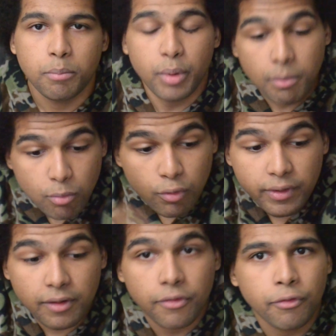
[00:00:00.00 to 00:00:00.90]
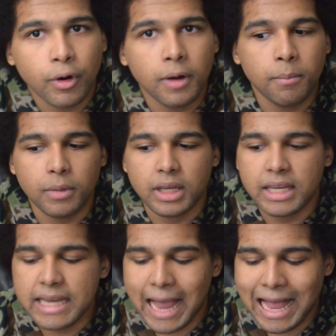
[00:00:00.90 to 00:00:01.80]
But moving from,
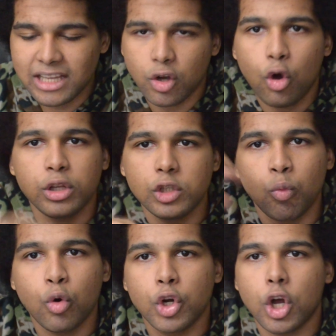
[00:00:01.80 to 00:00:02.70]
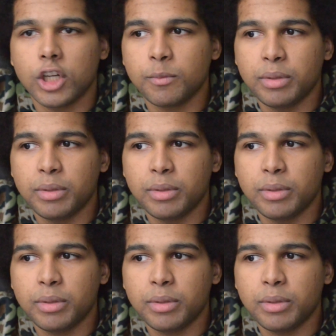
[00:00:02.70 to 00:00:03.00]
he has all these war dogs